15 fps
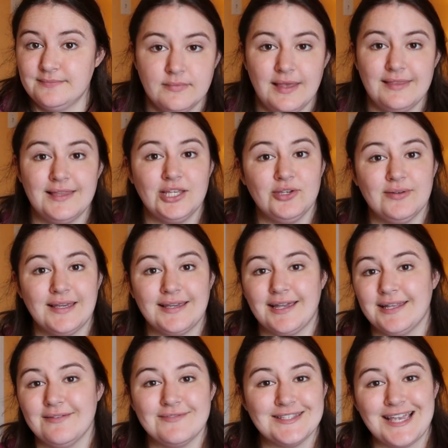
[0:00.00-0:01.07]
And then you can get
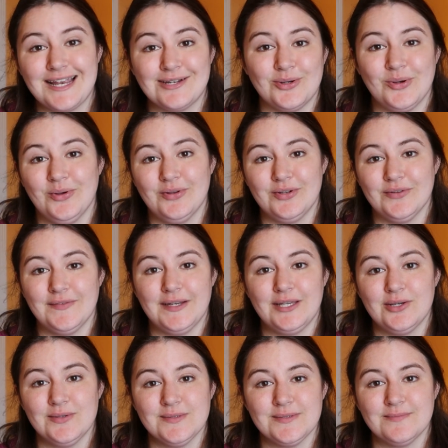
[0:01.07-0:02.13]
kind of technical in your
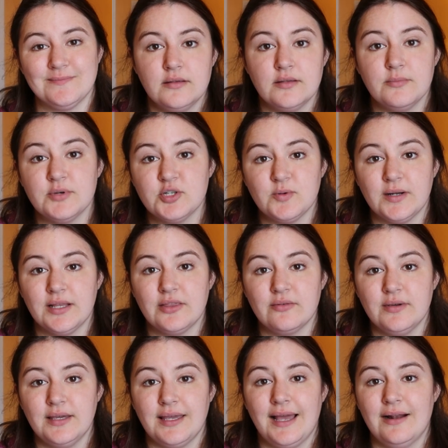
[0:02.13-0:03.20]
videos. Number
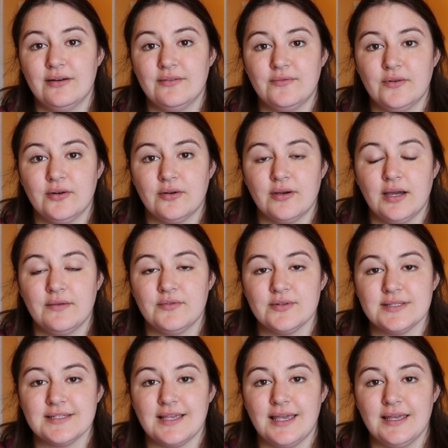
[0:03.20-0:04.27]
23, how to photograph or
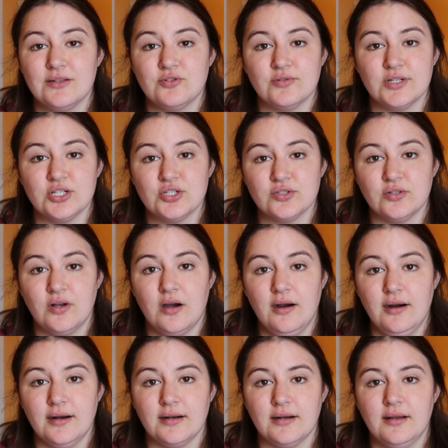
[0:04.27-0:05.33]
scan traditional
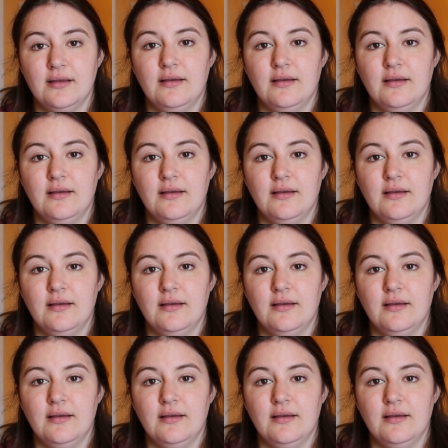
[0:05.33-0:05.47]
art.